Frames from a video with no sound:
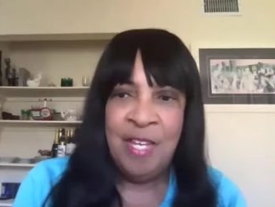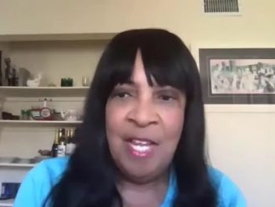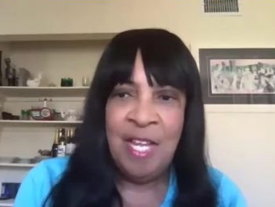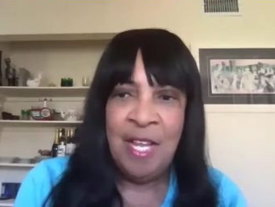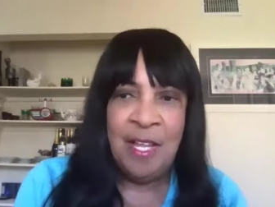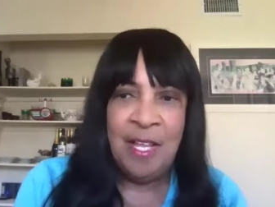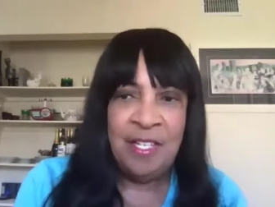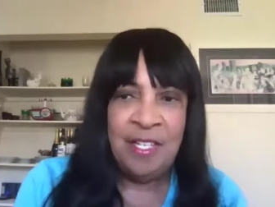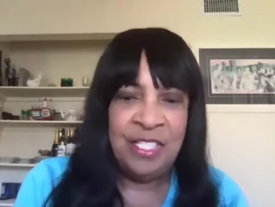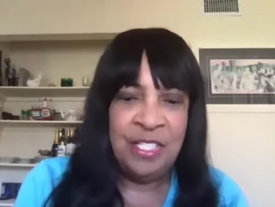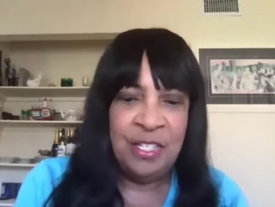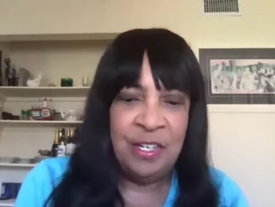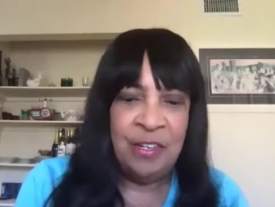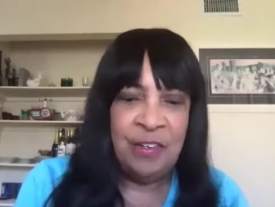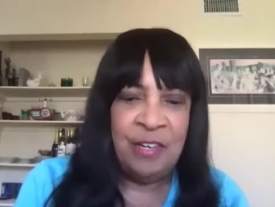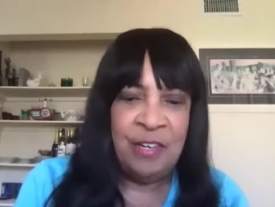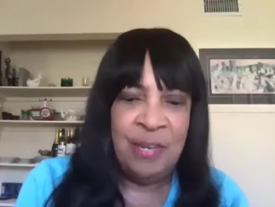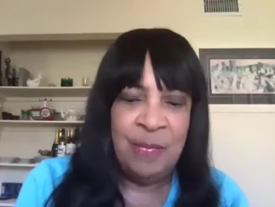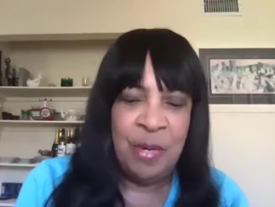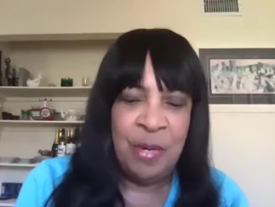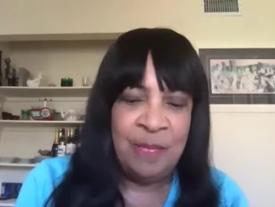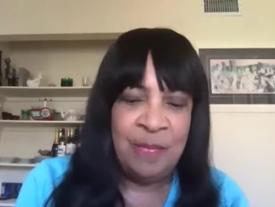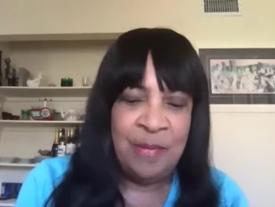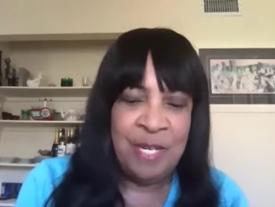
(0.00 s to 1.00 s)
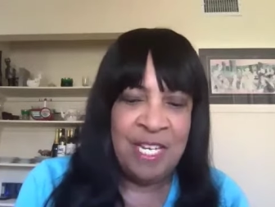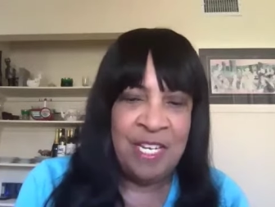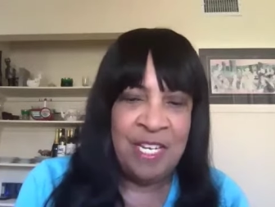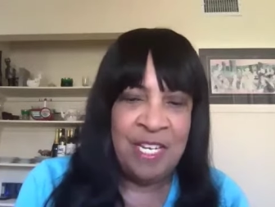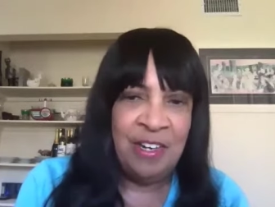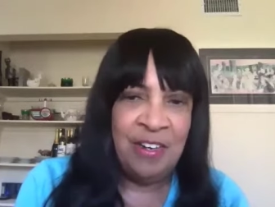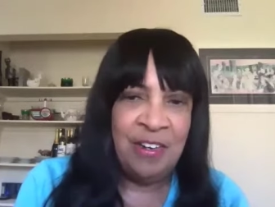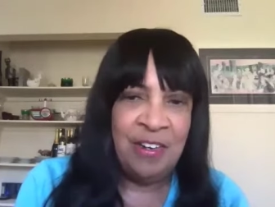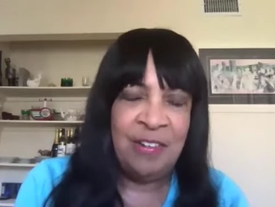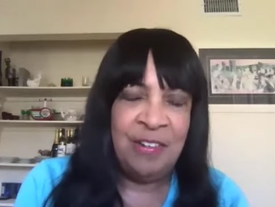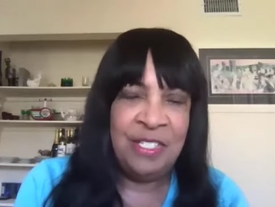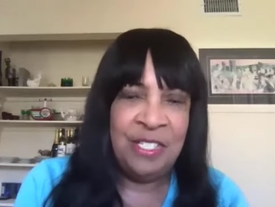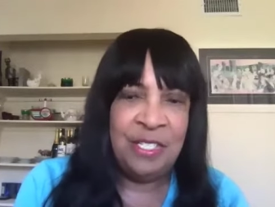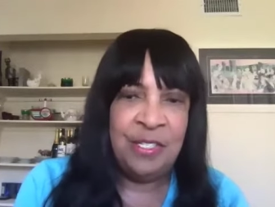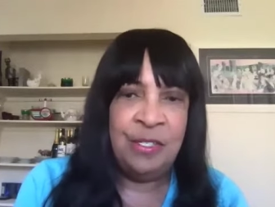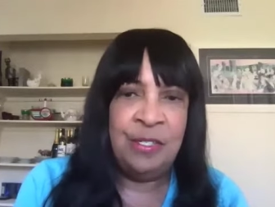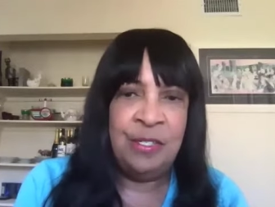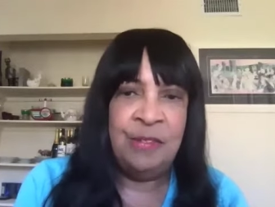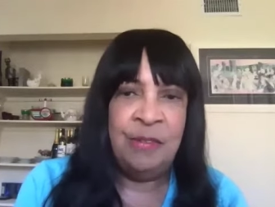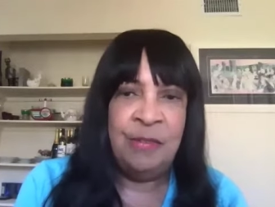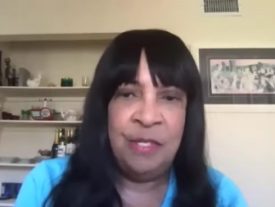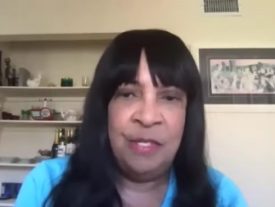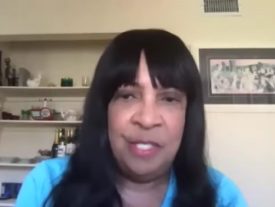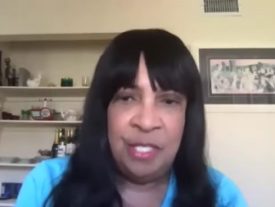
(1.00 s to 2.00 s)
And so he put me here
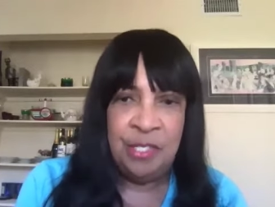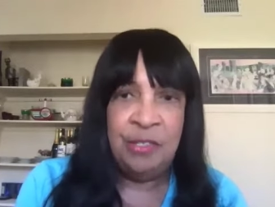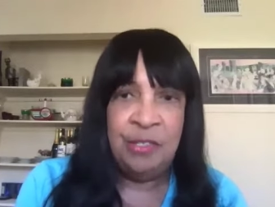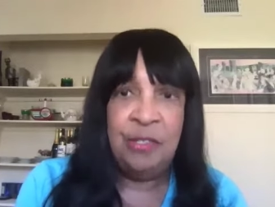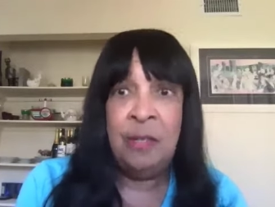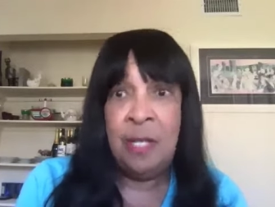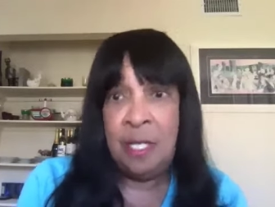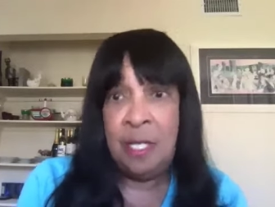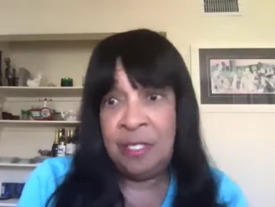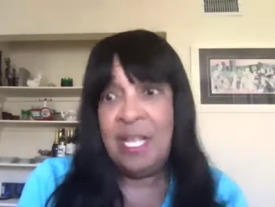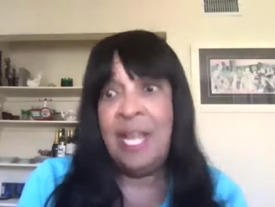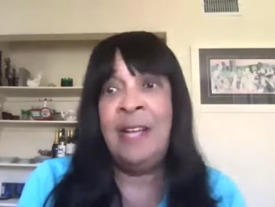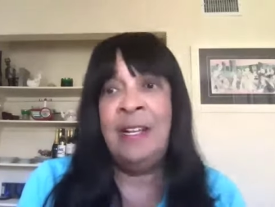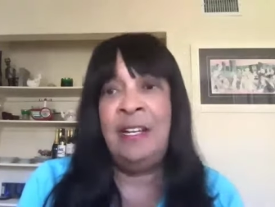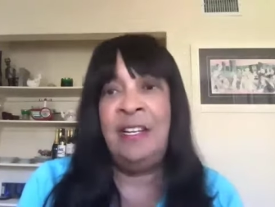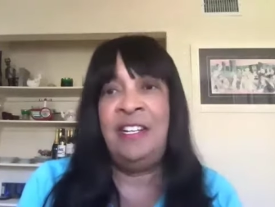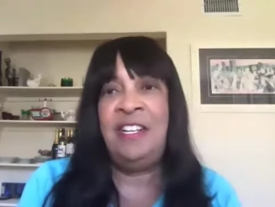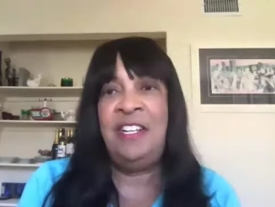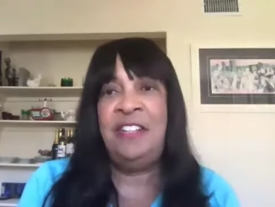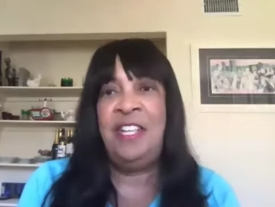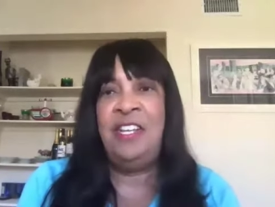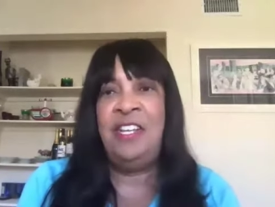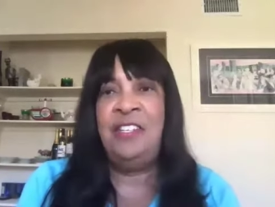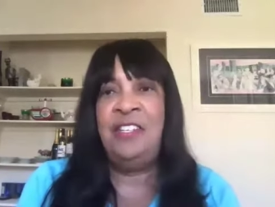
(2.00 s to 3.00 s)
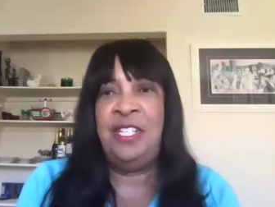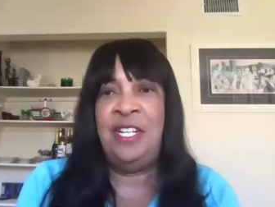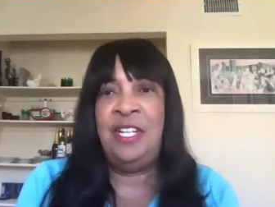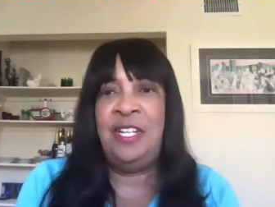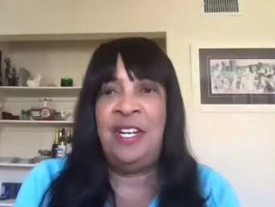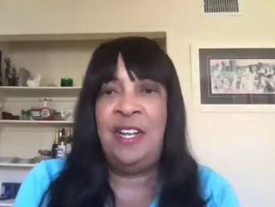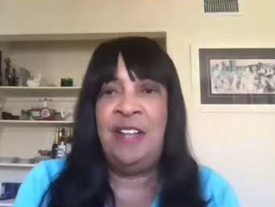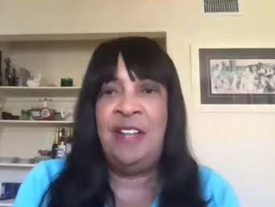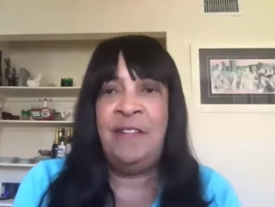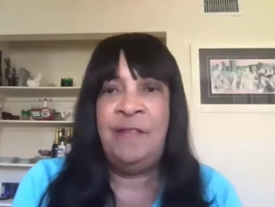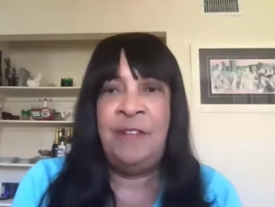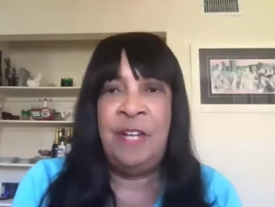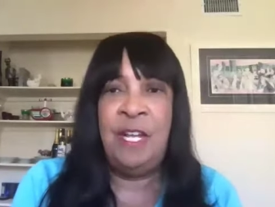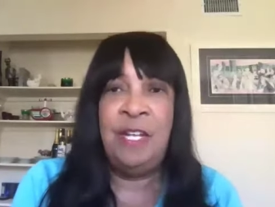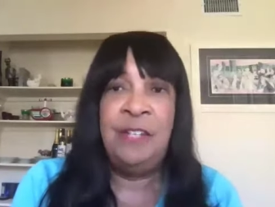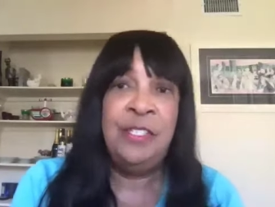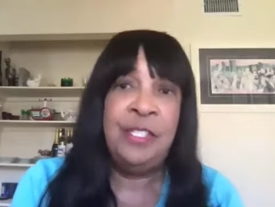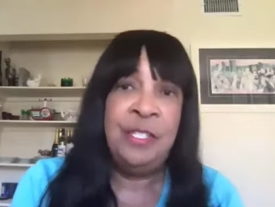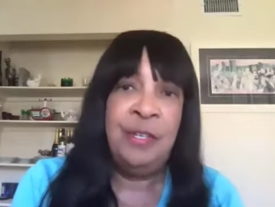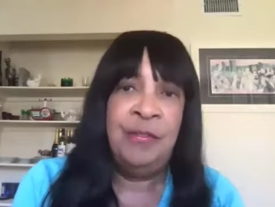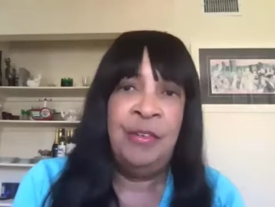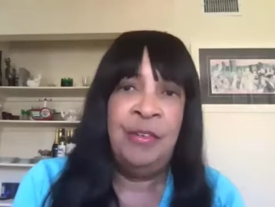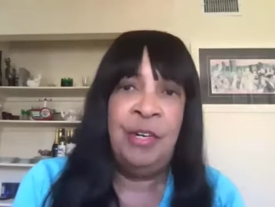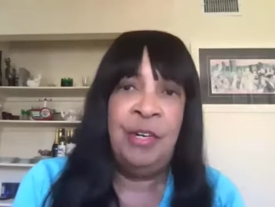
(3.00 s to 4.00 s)
to do exactly the things that I've done
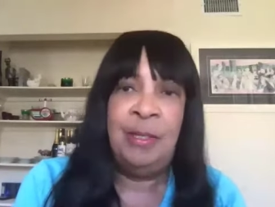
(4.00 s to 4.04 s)
so far.